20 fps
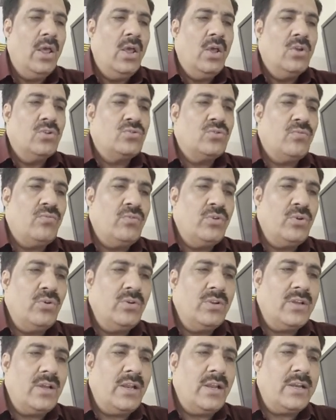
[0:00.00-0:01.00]
So we
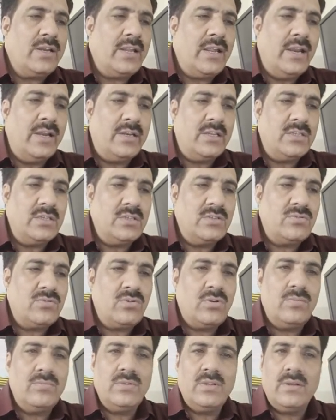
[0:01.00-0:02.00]
don't collect antigens
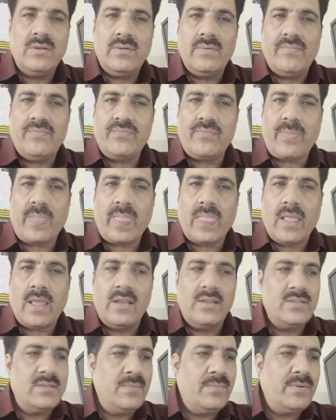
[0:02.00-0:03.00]
from the
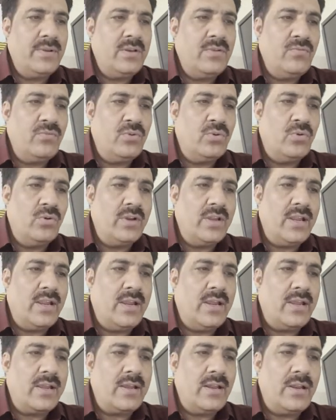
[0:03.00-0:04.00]
spleen, we don't
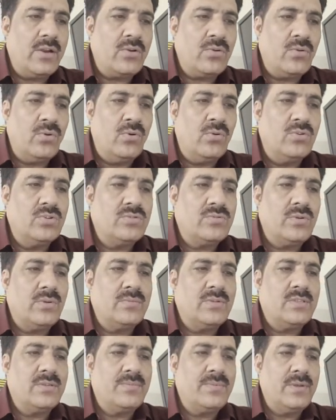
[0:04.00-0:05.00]
collect clones from
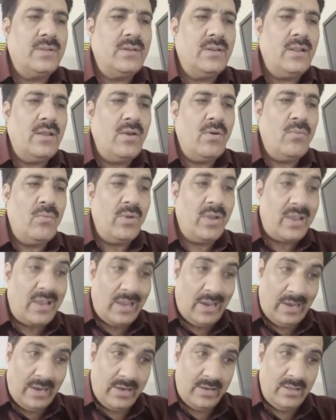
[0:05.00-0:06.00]
the spleen, we
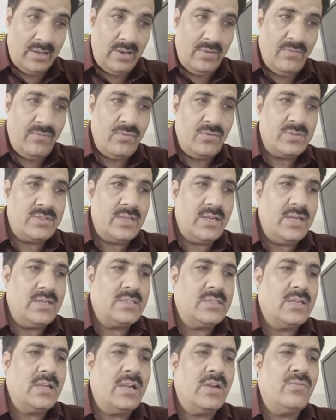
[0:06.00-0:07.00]
collect the
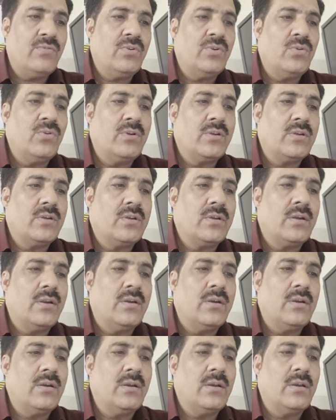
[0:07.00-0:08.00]
lymphocytes, and we don't
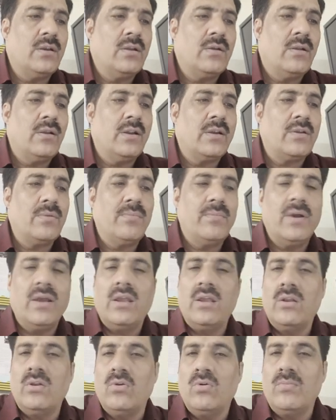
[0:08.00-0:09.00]
collect
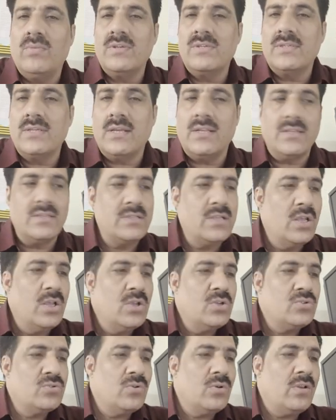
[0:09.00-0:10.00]
myeloma cells.
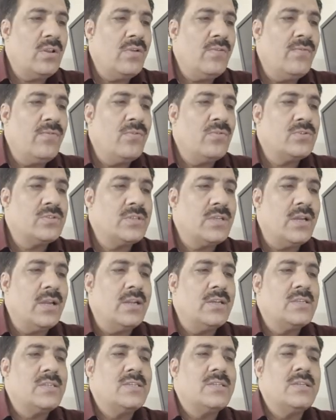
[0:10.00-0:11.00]
So
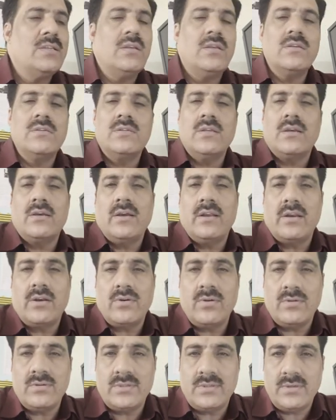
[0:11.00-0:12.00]
lymphocyte C is the correct
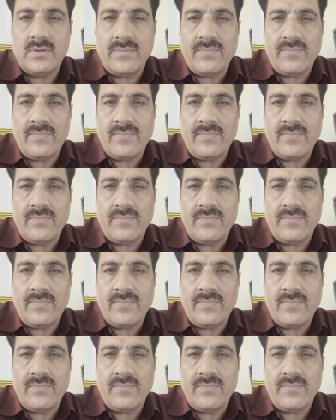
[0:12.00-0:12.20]
answer.